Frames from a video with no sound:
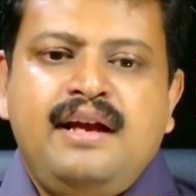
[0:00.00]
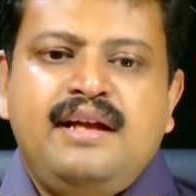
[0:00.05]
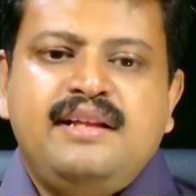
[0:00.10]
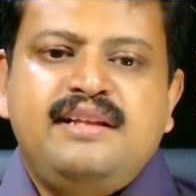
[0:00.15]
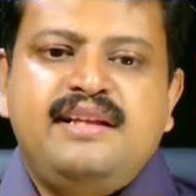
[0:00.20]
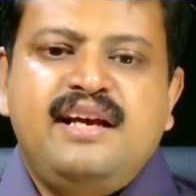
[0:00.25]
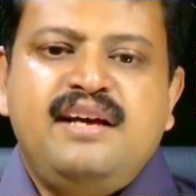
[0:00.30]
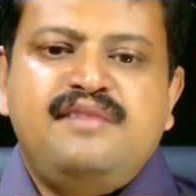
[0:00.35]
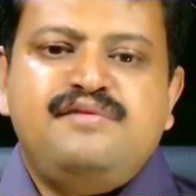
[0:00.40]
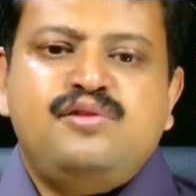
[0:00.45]

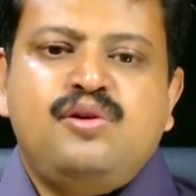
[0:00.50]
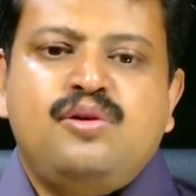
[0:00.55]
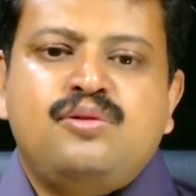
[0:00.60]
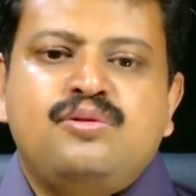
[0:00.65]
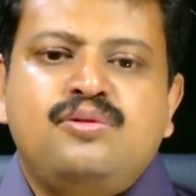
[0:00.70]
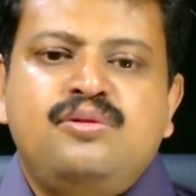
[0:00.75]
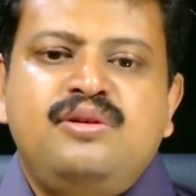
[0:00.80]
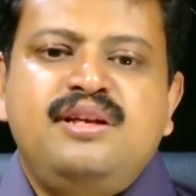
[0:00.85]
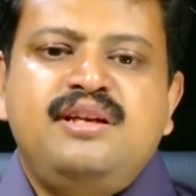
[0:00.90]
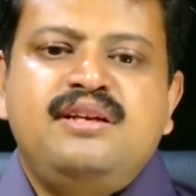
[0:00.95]
They have not
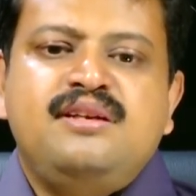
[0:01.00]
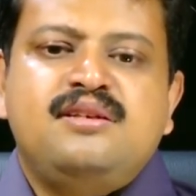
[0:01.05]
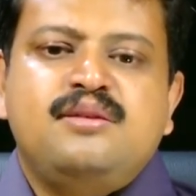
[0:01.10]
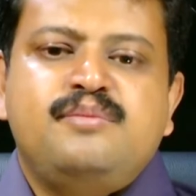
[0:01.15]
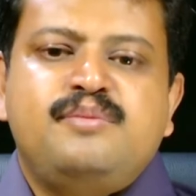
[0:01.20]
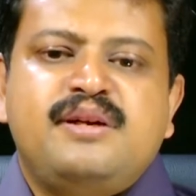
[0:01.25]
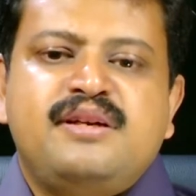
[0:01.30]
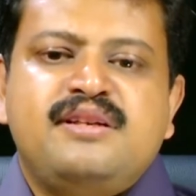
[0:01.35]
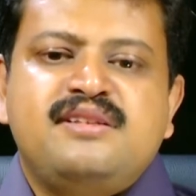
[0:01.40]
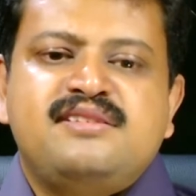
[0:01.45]
only
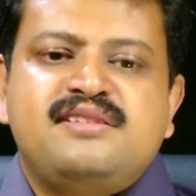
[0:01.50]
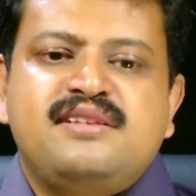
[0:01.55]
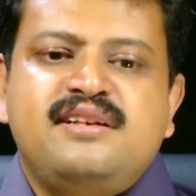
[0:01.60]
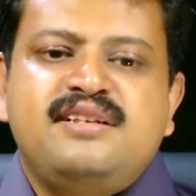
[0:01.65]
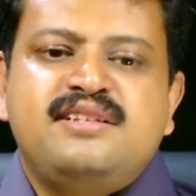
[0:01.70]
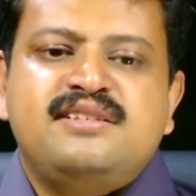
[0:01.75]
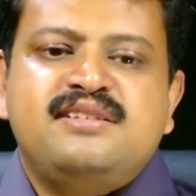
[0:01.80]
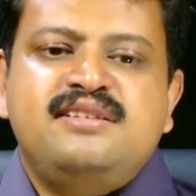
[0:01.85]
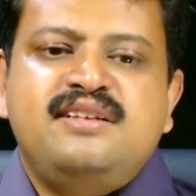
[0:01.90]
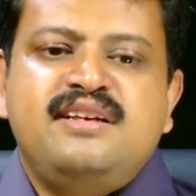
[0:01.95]
interpreted
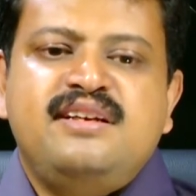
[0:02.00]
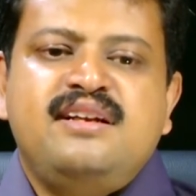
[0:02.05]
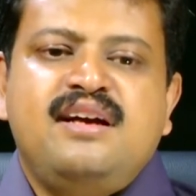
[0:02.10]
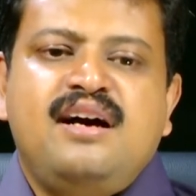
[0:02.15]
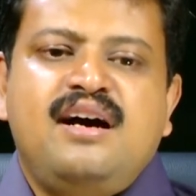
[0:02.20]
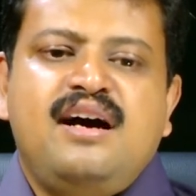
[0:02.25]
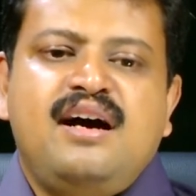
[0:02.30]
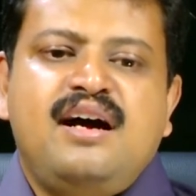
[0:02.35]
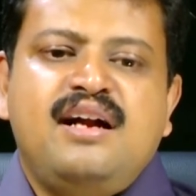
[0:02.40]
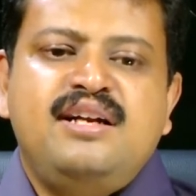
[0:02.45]
sedition in
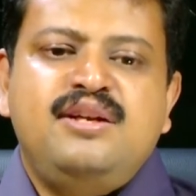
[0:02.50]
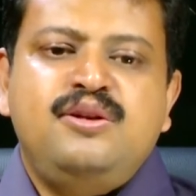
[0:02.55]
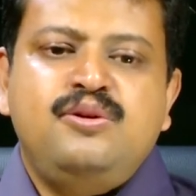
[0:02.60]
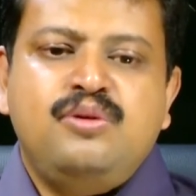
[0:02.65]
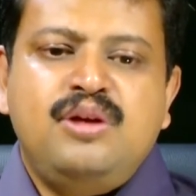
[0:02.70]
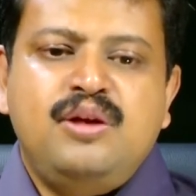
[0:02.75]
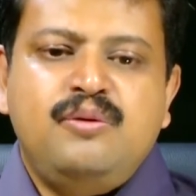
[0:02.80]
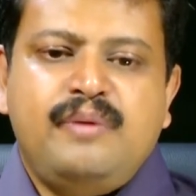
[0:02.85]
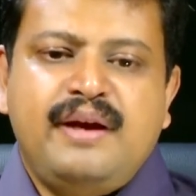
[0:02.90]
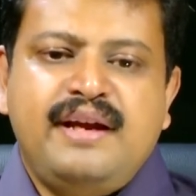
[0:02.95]

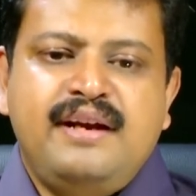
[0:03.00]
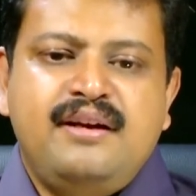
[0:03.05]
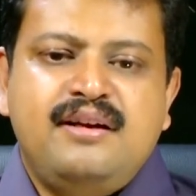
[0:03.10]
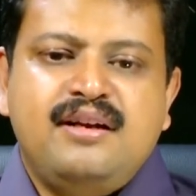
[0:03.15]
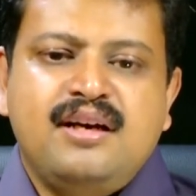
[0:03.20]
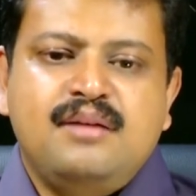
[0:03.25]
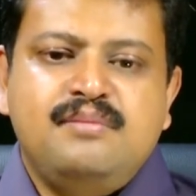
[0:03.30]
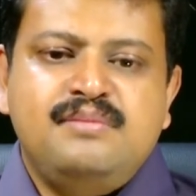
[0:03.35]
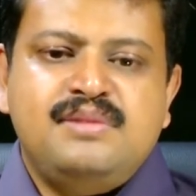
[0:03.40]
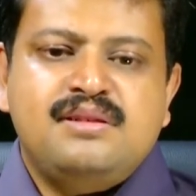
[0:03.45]
unduly wide
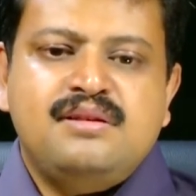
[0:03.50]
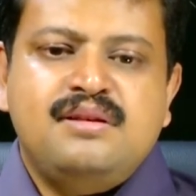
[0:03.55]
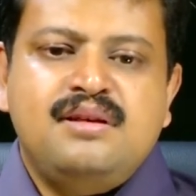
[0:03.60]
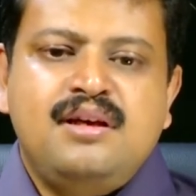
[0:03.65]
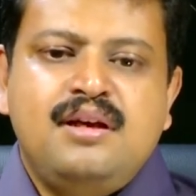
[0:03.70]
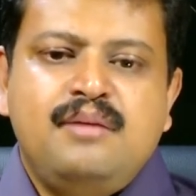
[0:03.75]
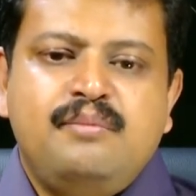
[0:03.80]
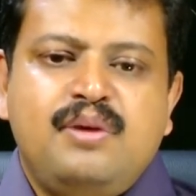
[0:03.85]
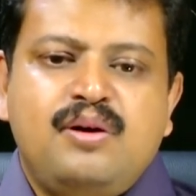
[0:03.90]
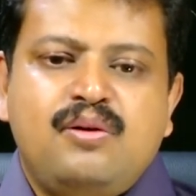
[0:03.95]
terms,
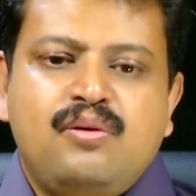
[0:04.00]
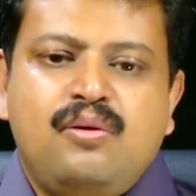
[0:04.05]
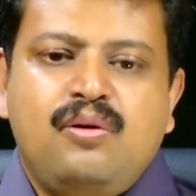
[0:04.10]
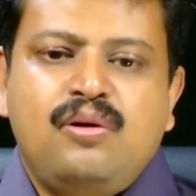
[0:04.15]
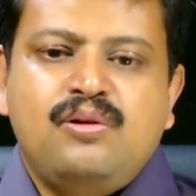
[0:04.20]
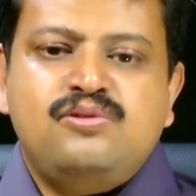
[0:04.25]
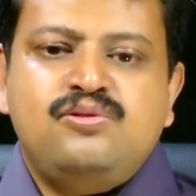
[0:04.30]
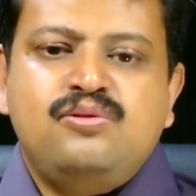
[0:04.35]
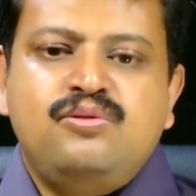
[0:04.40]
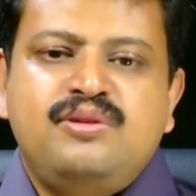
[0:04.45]
but
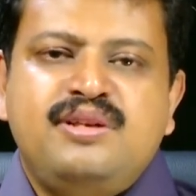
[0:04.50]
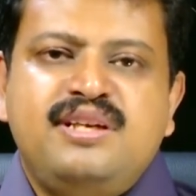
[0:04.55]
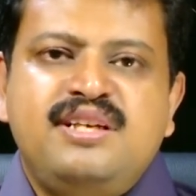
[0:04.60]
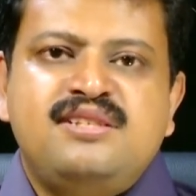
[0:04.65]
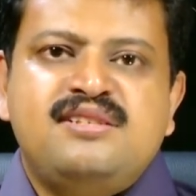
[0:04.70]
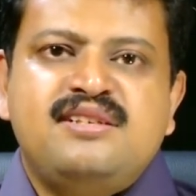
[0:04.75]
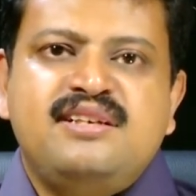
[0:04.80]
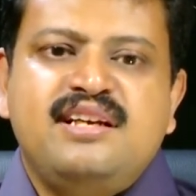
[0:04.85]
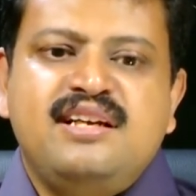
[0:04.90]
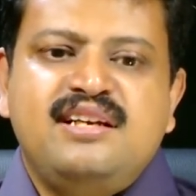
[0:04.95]
also
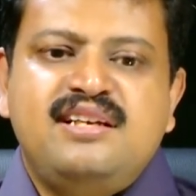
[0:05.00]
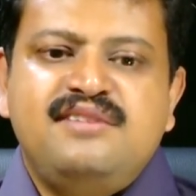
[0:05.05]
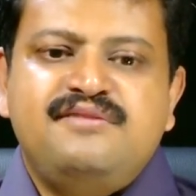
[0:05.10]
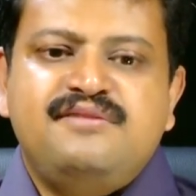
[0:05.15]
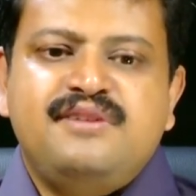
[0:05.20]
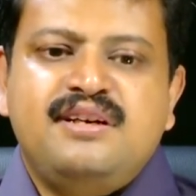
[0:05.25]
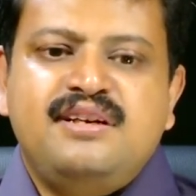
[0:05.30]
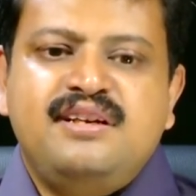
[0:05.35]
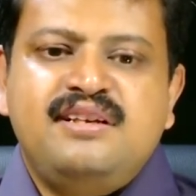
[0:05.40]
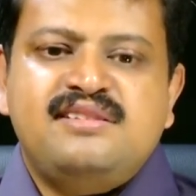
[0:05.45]
reached guilty
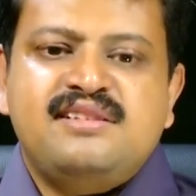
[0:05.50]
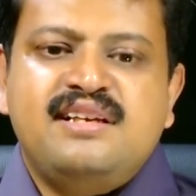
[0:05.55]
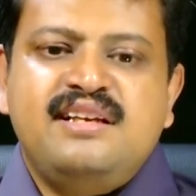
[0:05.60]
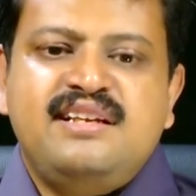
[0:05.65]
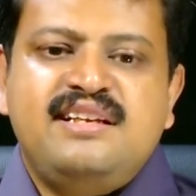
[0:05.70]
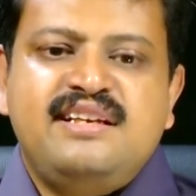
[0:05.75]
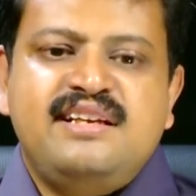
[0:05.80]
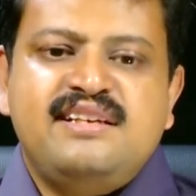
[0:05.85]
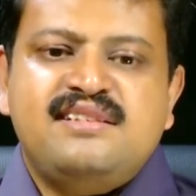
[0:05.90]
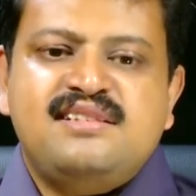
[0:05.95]
verdicts in
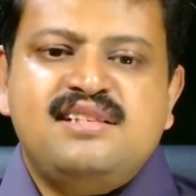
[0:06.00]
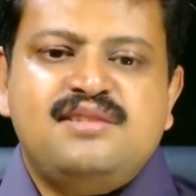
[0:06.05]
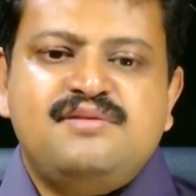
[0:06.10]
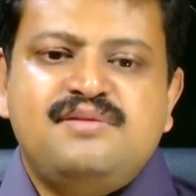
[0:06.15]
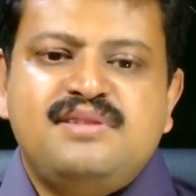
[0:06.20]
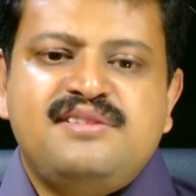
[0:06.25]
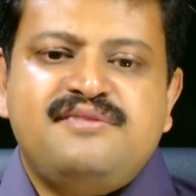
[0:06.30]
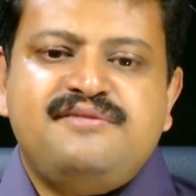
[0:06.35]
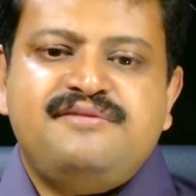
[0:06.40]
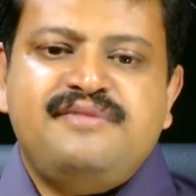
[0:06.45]
cases
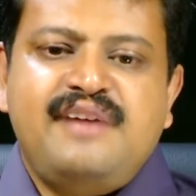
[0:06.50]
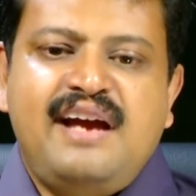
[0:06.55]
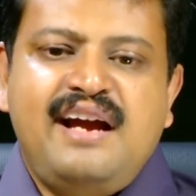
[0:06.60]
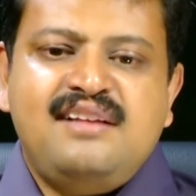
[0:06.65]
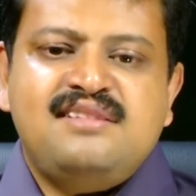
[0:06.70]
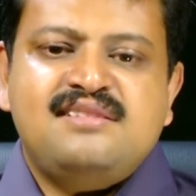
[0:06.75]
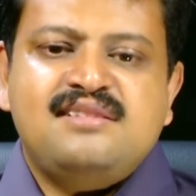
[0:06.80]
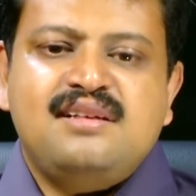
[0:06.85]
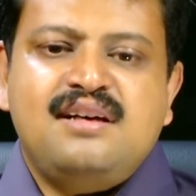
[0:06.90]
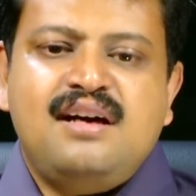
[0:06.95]
where the
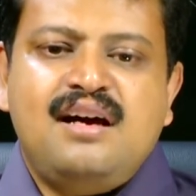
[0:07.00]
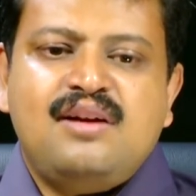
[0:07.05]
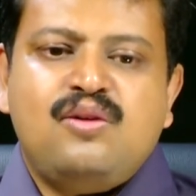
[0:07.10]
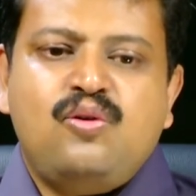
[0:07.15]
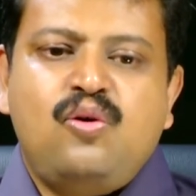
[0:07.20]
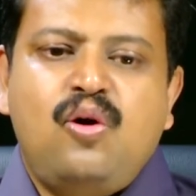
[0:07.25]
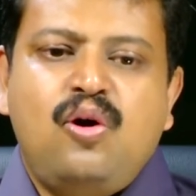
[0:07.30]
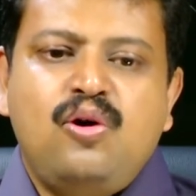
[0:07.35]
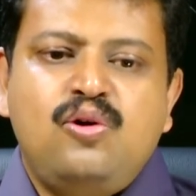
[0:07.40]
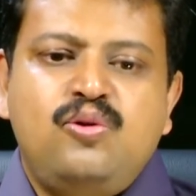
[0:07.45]
facts are
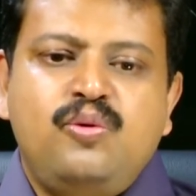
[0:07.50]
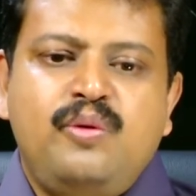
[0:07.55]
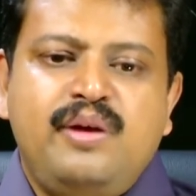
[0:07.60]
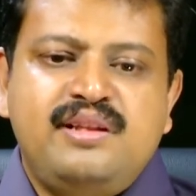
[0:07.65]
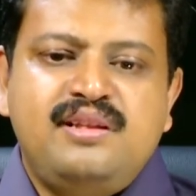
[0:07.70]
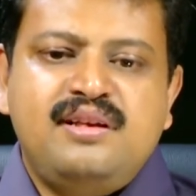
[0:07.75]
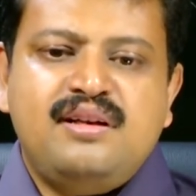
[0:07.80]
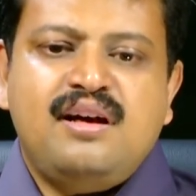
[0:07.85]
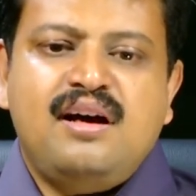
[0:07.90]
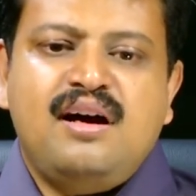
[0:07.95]

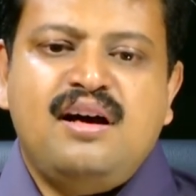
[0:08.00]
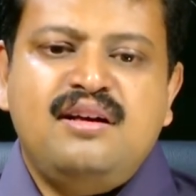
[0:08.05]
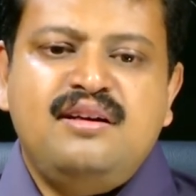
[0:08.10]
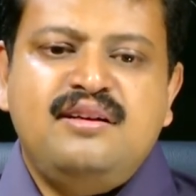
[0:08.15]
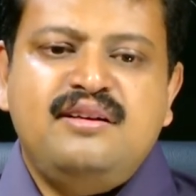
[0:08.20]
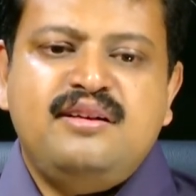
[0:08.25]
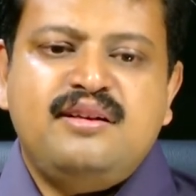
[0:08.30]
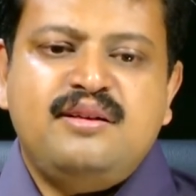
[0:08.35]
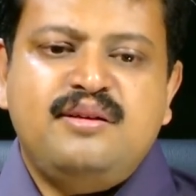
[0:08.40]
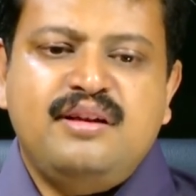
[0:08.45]
altogether
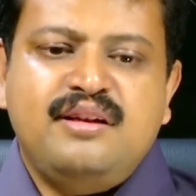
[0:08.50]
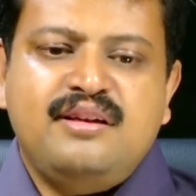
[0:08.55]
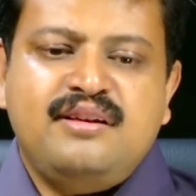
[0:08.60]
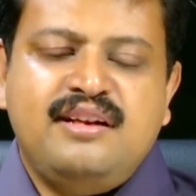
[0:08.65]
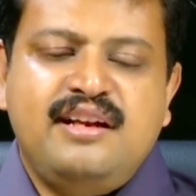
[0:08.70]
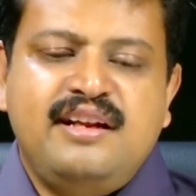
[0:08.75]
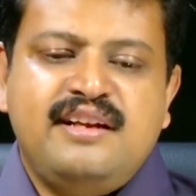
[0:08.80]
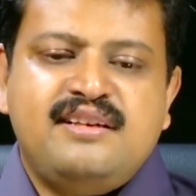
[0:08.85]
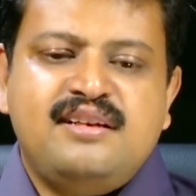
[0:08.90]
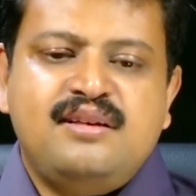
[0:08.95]

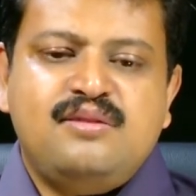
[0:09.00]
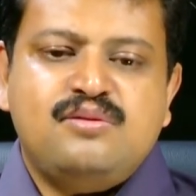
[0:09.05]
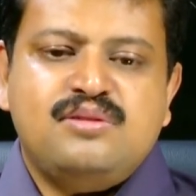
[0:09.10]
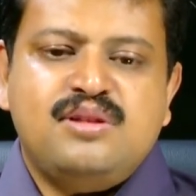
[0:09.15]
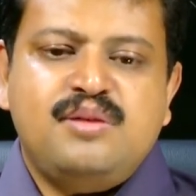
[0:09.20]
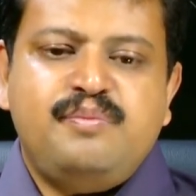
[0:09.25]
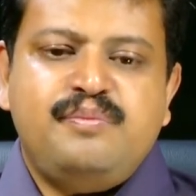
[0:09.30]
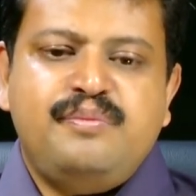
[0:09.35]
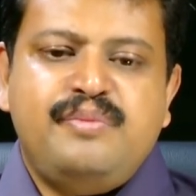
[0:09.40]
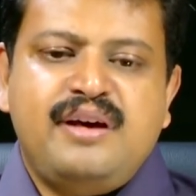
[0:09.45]
unrelated to
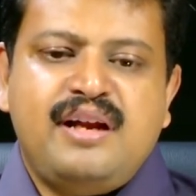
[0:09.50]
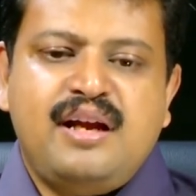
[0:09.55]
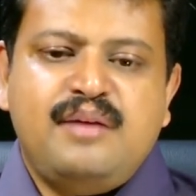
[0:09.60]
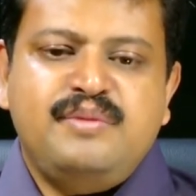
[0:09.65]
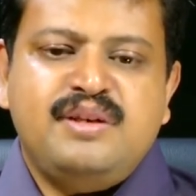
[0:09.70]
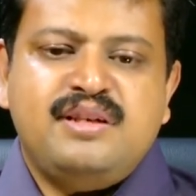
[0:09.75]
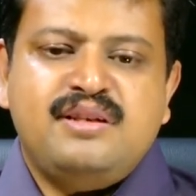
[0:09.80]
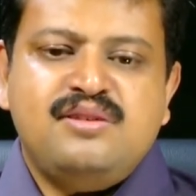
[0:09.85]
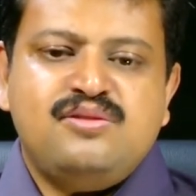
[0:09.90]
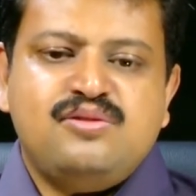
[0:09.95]
the
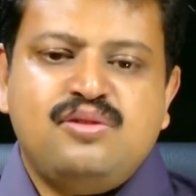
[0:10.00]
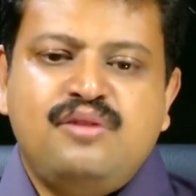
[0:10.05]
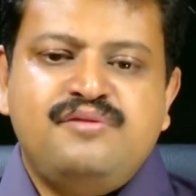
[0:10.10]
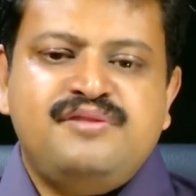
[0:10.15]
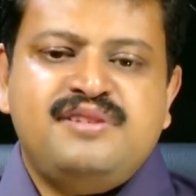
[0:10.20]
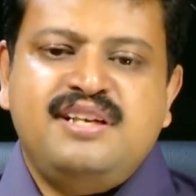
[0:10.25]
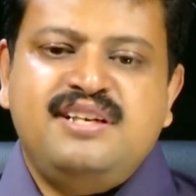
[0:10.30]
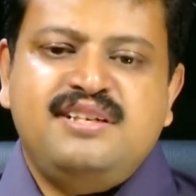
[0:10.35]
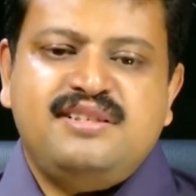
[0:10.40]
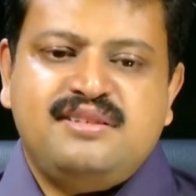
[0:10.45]
parameters of
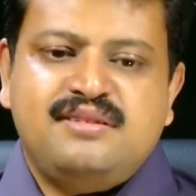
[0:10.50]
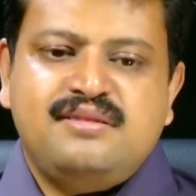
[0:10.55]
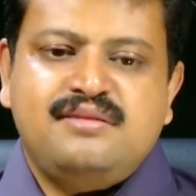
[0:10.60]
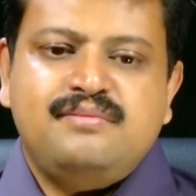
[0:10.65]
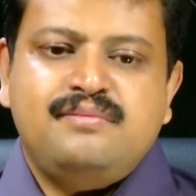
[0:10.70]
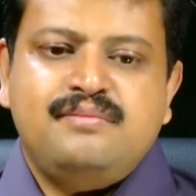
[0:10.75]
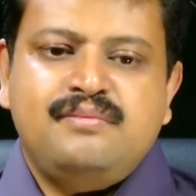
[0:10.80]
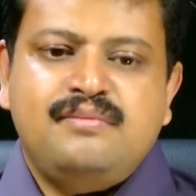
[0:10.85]
sedition.